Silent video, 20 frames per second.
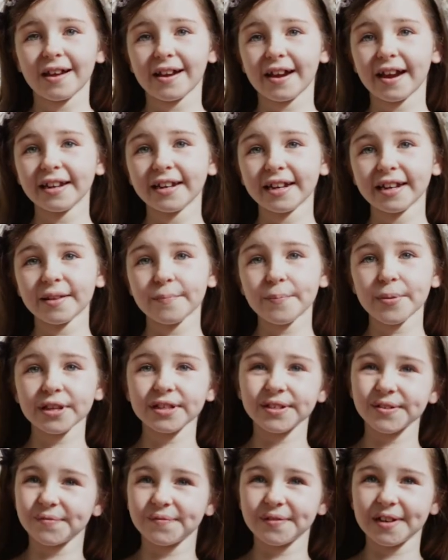I did a
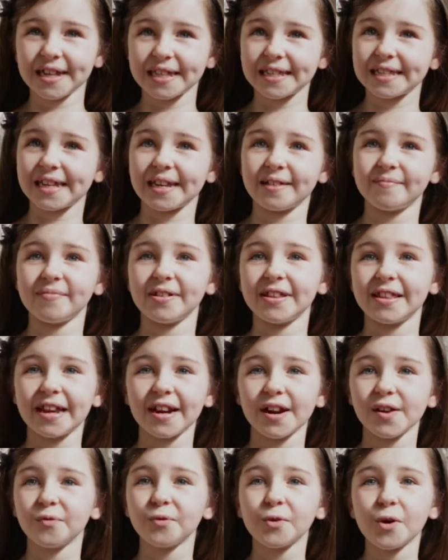bit of knitting, but then
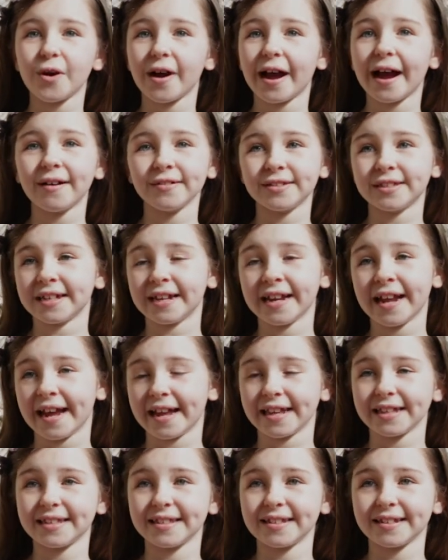I forgot how to
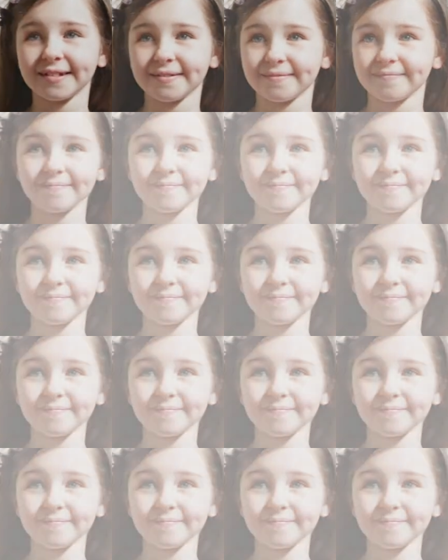knit.